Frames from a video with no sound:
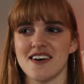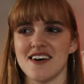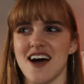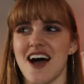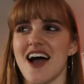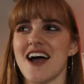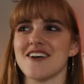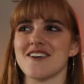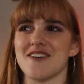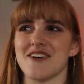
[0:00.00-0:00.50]

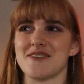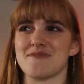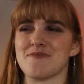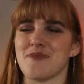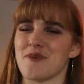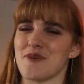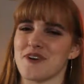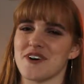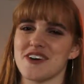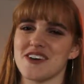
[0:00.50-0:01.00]
I don't know, like
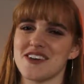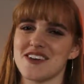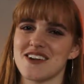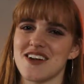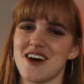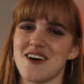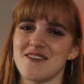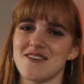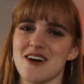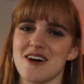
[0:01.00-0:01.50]
boring, you
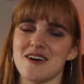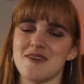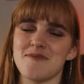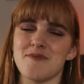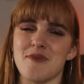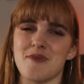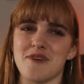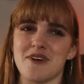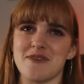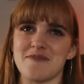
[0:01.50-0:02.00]
know, not like
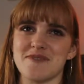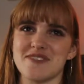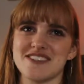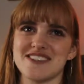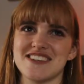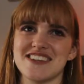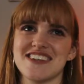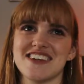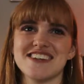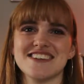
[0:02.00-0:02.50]
boring, but
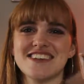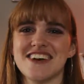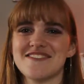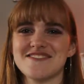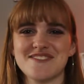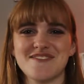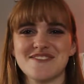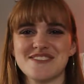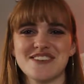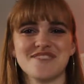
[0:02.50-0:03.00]
they just
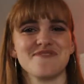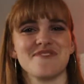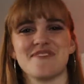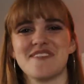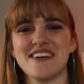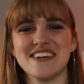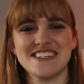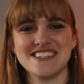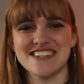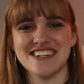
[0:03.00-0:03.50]
have so much
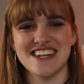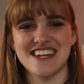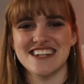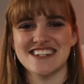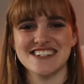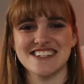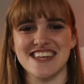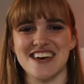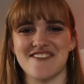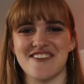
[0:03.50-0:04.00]
information in
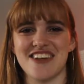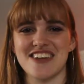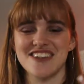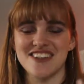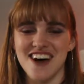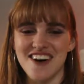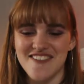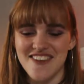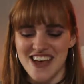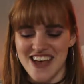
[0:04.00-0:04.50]
each of them, and I
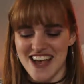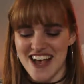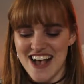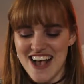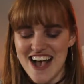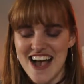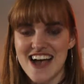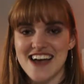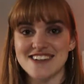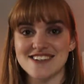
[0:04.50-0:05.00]
love it.
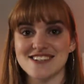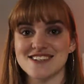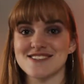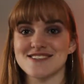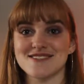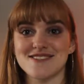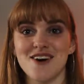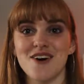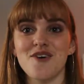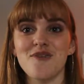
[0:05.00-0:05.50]
And
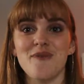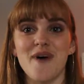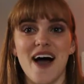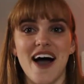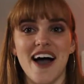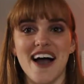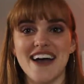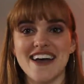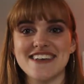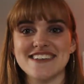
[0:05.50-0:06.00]
she's so
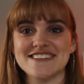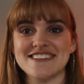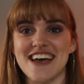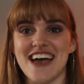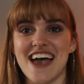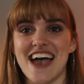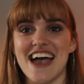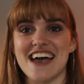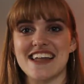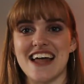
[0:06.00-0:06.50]
wise,
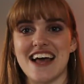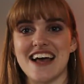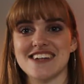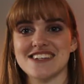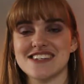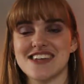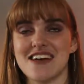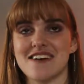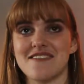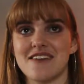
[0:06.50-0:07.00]
and I
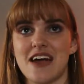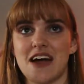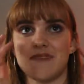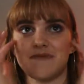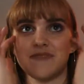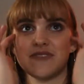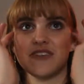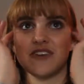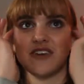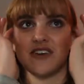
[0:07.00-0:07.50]
actually
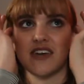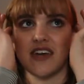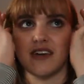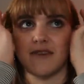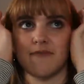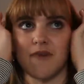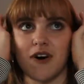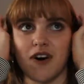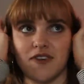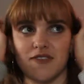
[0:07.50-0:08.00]
have been looking at
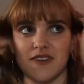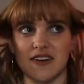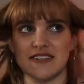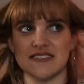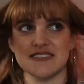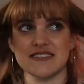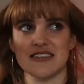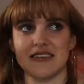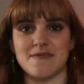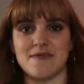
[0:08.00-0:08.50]
her blog
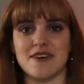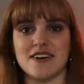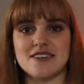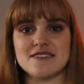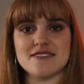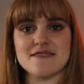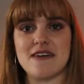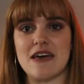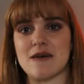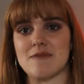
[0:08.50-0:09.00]
recently
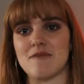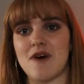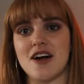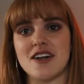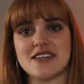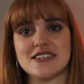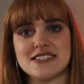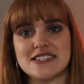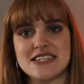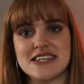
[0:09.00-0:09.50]
because of like
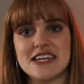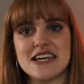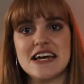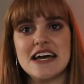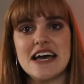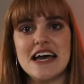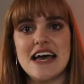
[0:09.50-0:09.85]
modesty,